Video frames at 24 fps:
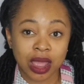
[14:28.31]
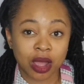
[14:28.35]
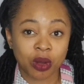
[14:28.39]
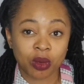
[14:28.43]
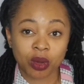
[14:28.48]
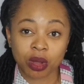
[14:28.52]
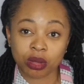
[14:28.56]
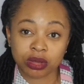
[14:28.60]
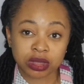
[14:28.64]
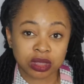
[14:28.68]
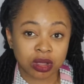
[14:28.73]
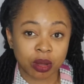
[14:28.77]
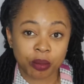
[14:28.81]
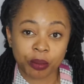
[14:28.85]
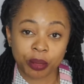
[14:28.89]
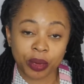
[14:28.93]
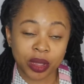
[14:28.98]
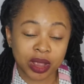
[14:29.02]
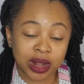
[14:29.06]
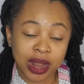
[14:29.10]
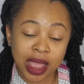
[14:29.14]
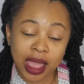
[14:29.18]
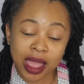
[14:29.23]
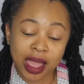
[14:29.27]
At some
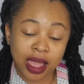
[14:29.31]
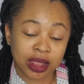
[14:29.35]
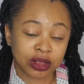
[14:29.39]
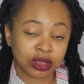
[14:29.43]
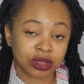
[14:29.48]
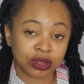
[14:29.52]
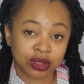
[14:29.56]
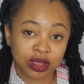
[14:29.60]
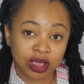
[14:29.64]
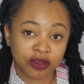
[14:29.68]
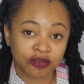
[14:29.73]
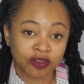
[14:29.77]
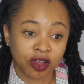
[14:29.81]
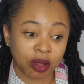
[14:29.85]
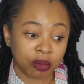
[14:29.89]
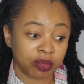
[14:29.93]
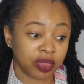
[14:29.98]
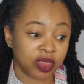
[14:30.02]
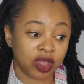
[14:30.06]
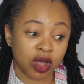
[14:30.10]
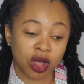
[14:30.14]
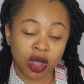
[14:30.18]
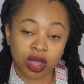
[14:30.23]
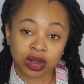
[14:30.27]
point I had to give
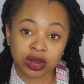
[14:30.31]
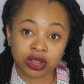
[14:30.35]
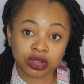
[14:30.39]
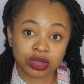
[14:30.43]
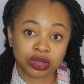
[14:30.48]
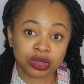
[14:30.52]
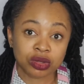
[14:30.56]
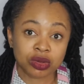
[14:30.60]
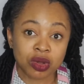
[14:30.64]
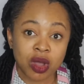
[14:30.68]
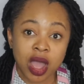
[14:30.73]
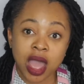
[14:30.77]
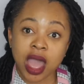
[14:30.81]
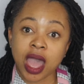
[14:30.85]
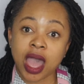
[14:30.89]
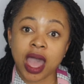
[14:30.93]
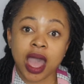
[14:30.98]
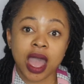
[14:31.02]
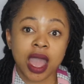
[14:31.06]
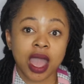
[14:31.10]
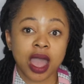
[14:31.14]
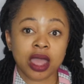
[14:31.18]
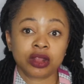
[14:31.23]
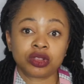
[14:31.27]
up. The other two,
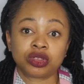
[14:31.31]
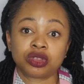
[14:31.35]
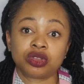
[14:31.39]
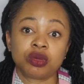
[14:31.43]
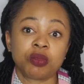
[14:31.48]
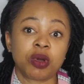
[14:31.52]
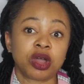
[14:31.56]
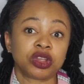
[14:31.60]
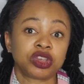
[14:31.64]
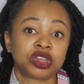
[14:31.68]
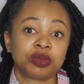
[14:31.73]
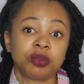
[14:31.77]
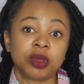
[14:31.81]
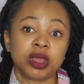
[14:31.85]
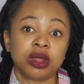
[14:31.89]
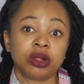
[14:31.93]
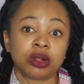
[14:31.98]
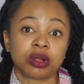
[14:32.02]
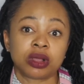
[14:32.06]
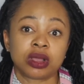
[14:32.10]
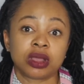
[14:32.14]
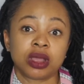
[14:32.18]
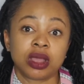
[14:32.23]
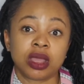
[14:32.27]
I had too much
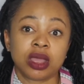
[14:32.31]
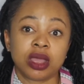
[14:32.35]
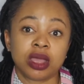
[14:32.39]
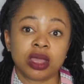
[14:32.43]
milk,